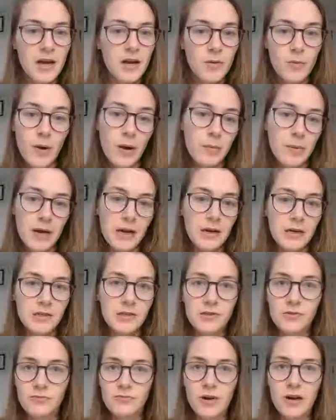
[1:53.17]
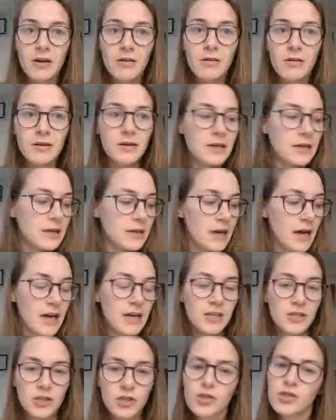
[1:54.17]
I wear my glasses regularly. I
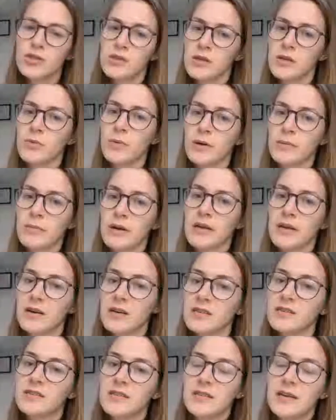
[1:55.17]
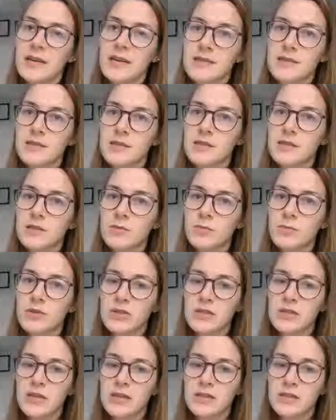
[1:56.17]
usually wear my contact lenses,
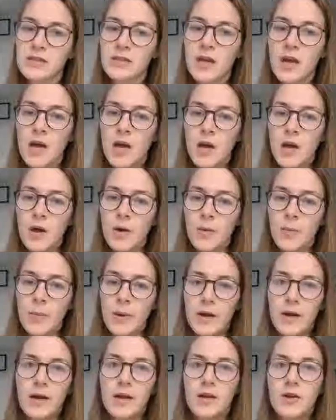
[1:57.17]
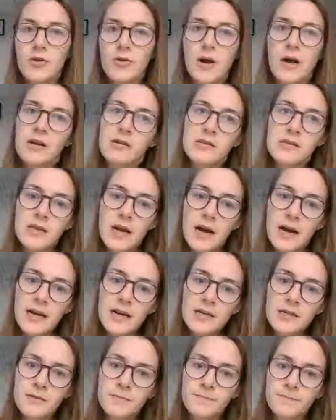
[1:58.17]
but that's when I go
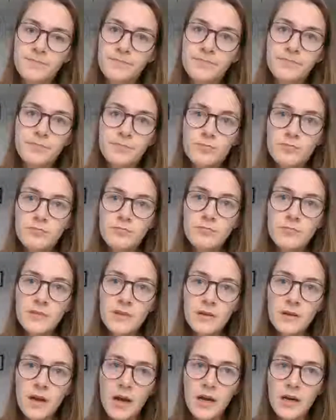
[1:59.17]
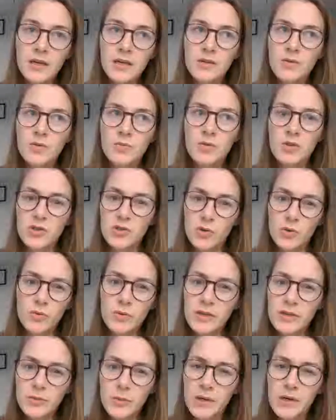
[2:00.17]
outside. I almost
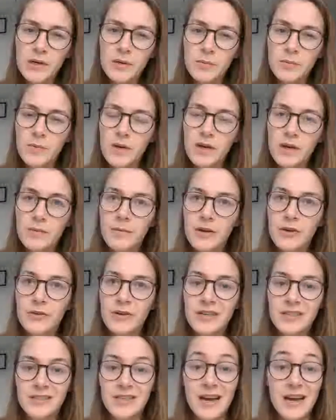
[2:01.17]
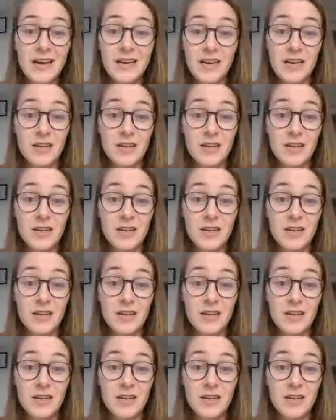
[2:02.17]
always wear them when I go outside.